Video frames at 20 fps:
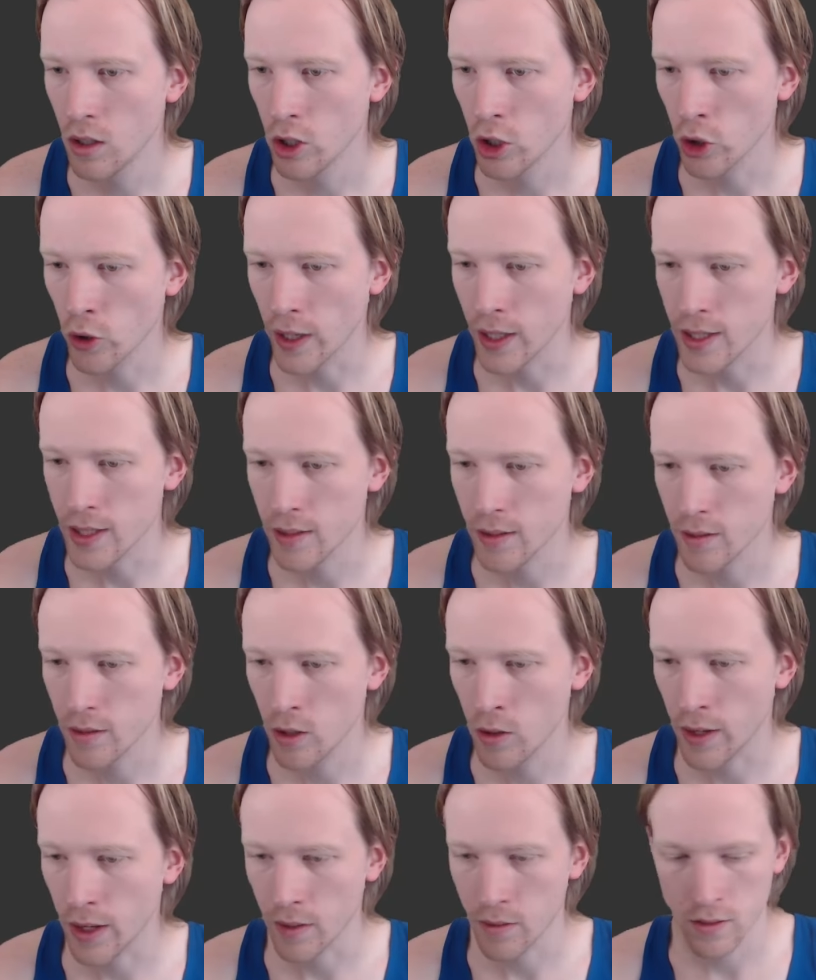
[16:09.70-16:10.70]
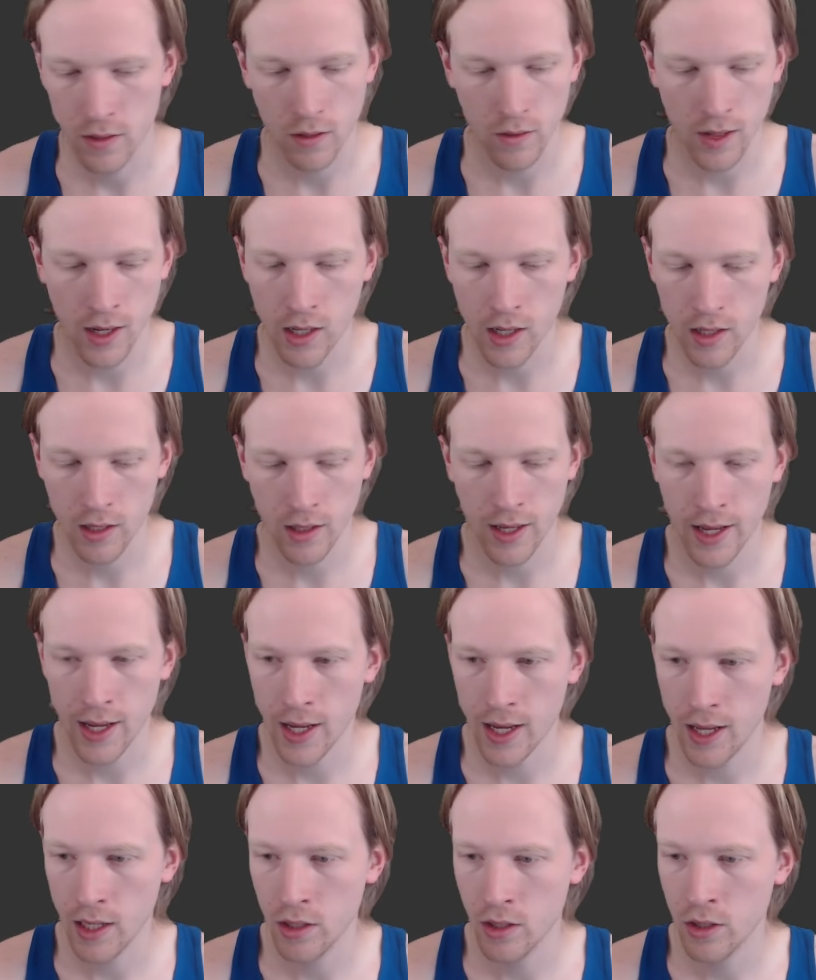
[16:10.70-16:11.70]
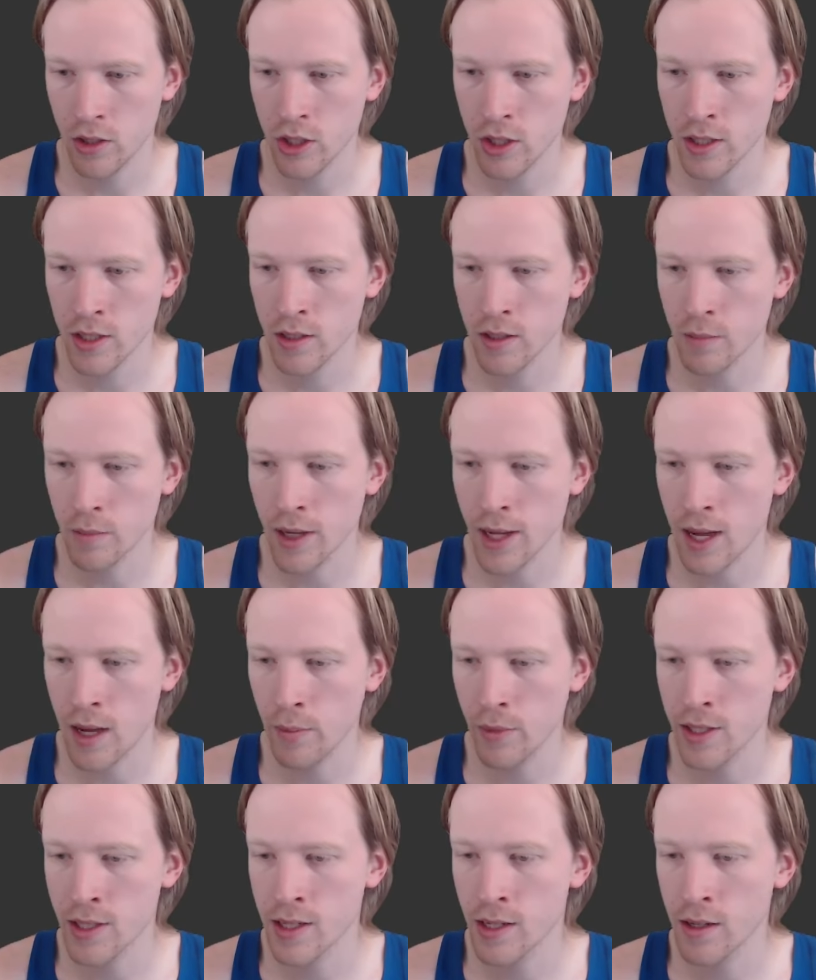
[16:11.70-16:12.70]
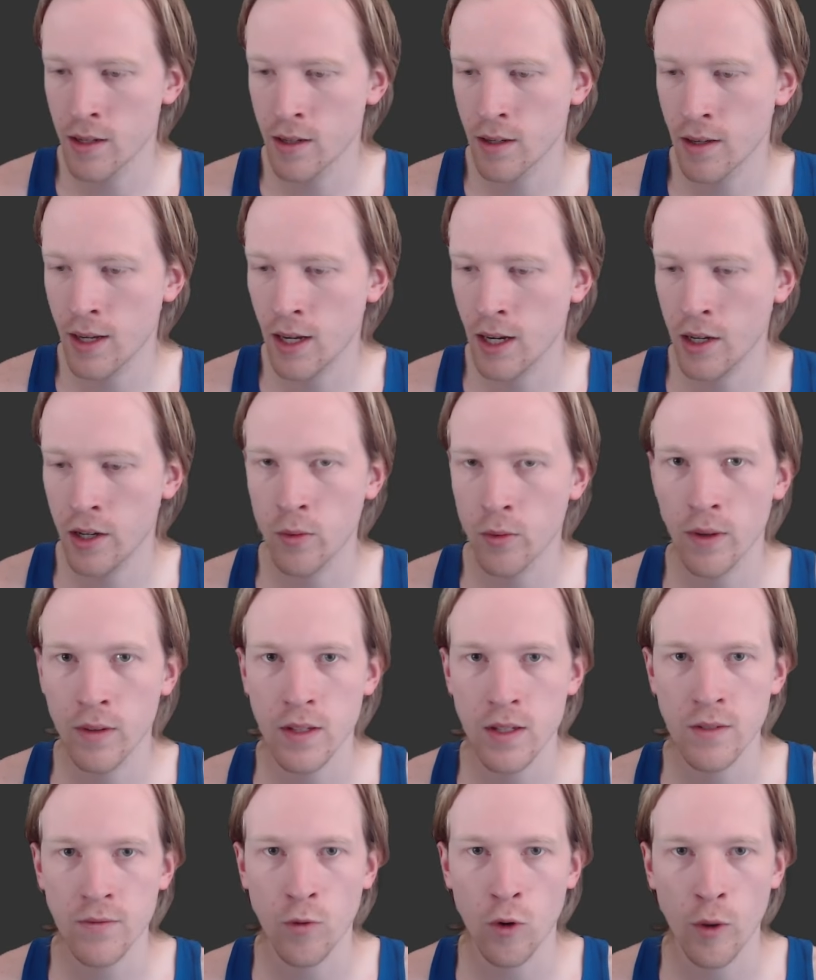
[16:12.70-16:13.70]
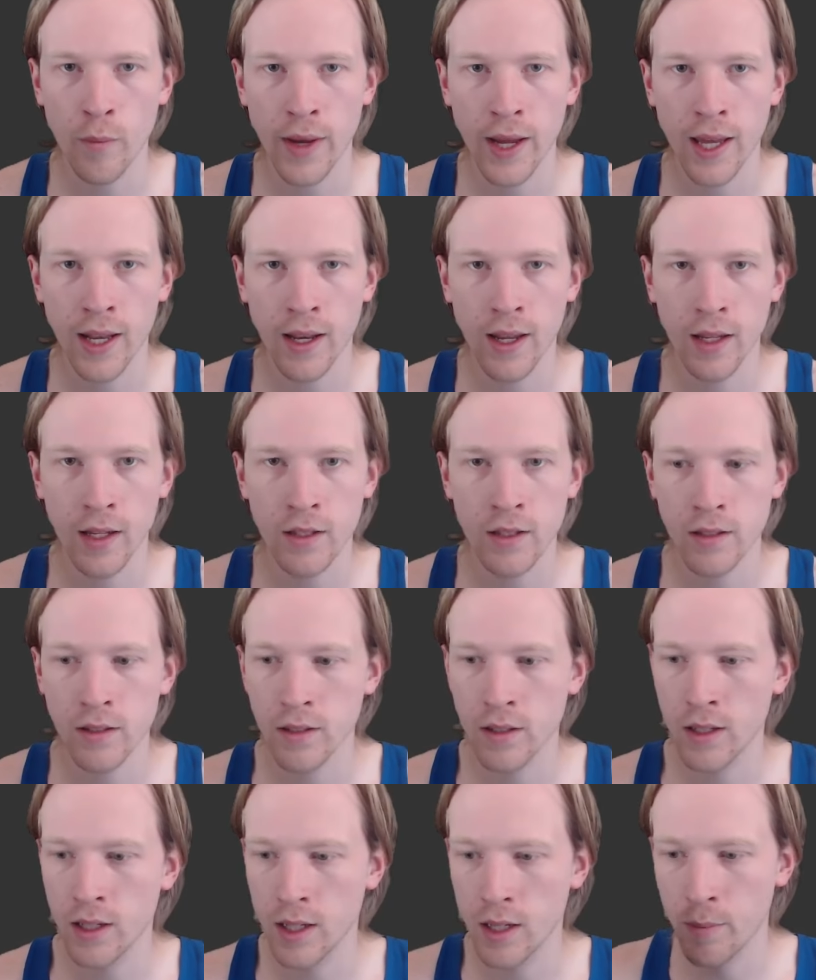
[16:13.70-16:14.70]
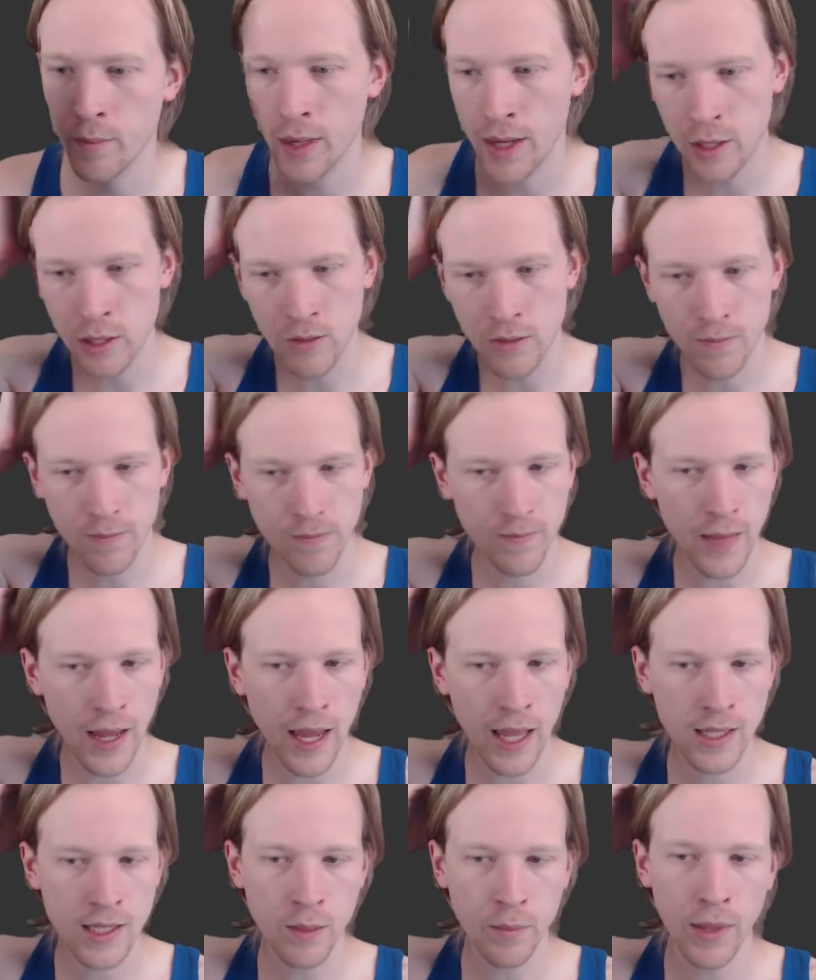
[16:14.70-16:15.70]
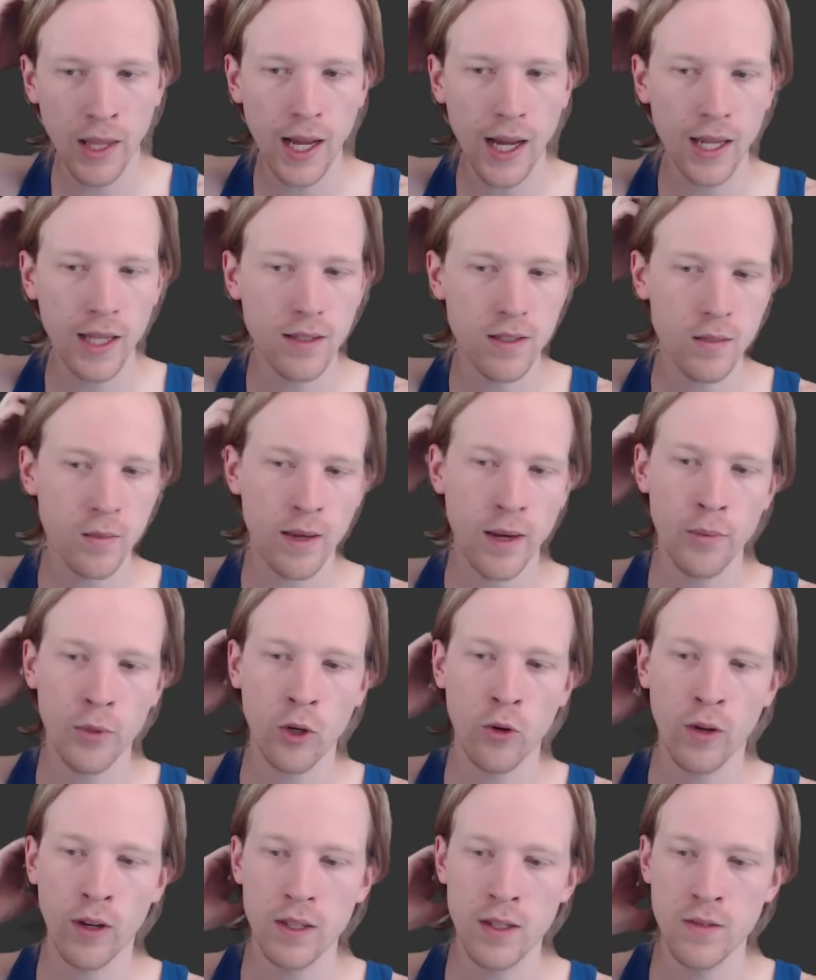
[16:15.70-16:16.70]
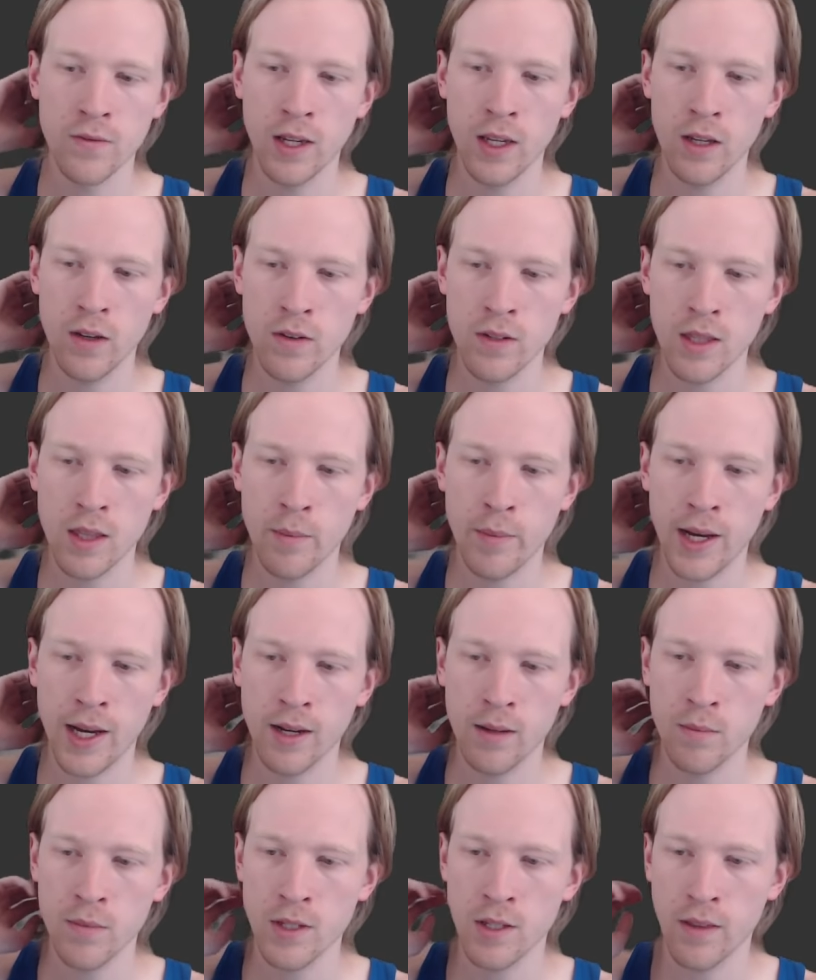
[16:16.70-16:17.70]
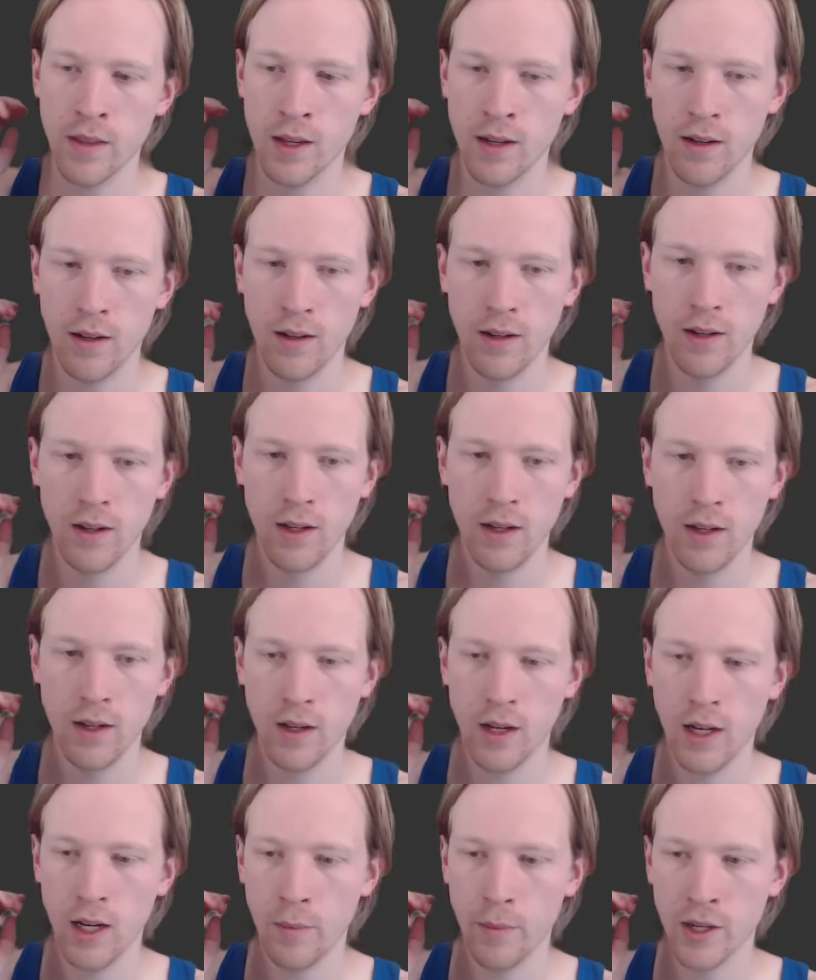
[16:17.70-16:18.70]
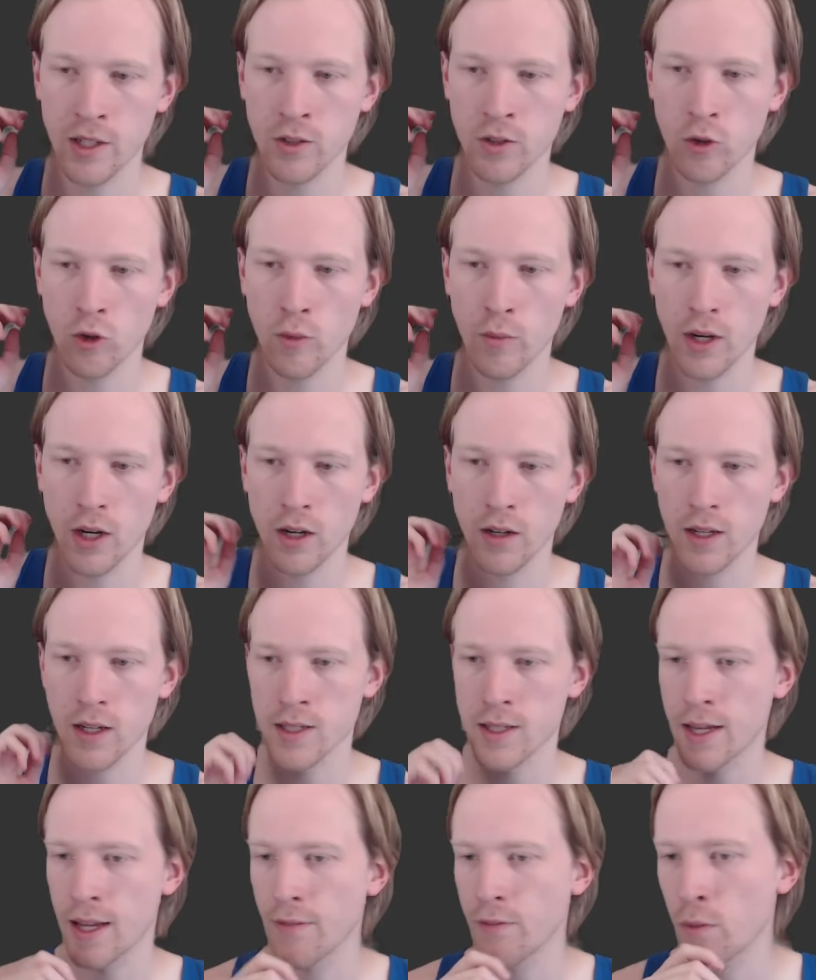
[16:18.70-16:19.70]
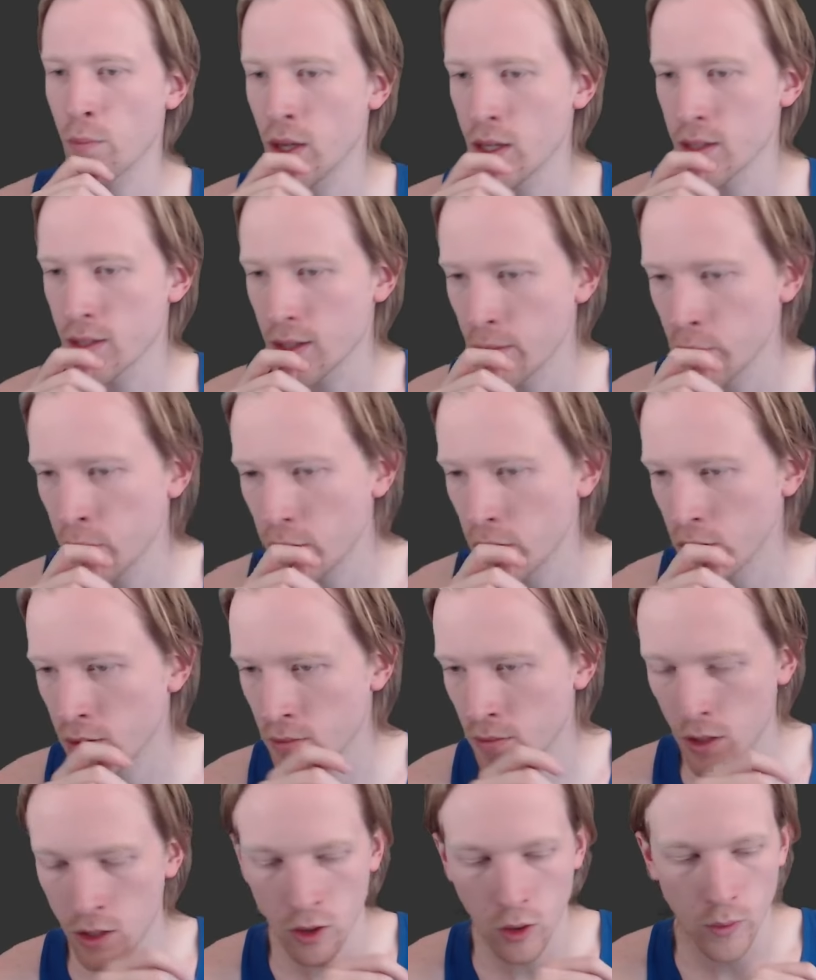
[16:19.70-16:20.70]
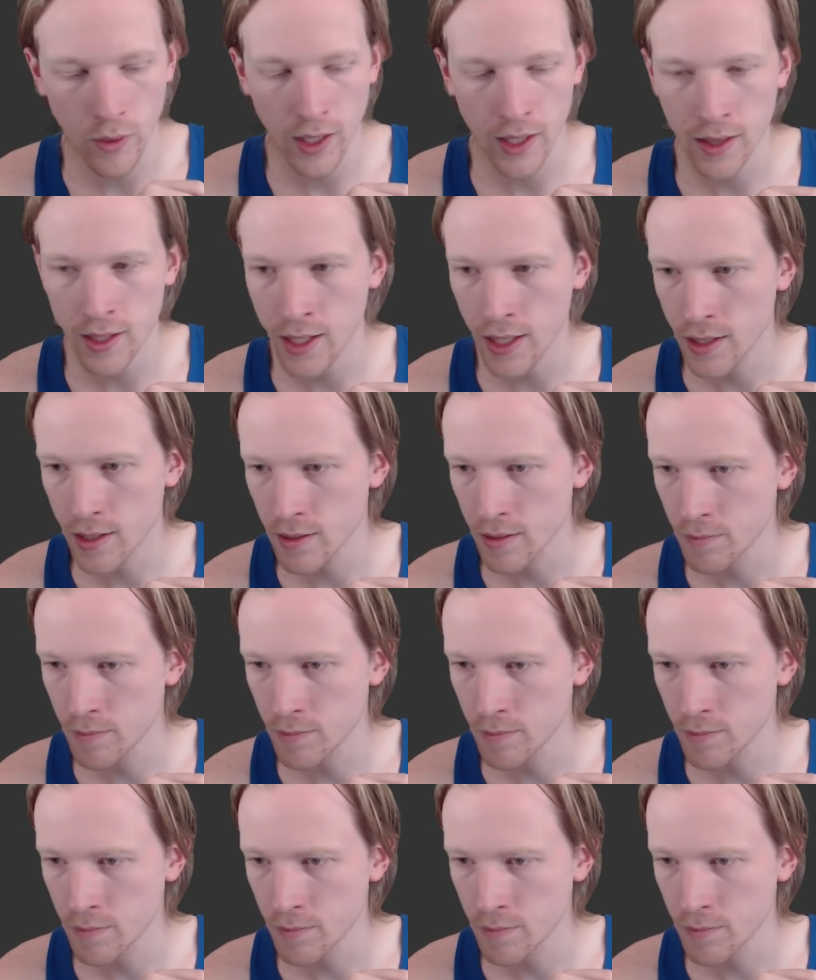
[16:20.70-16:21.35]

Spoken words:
Great. Okay, so I'm going to add just some comments here. I'm going to run this format. I add some lines when I'm recording these videos at the bottom so that my scroll bar doesn't have the puzzle input all the way at the end.